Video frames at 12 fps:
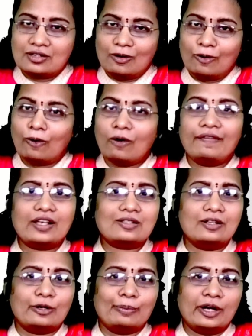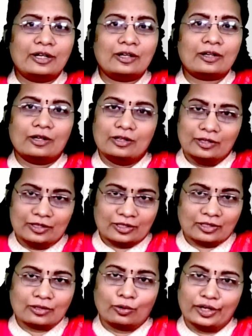always the remainder
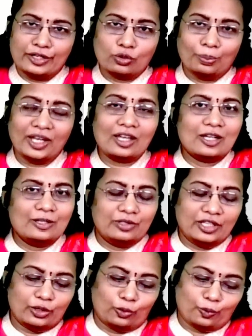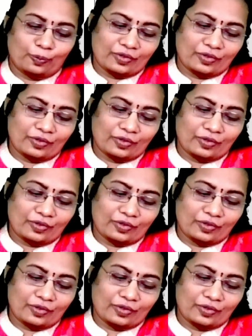is going to be 0.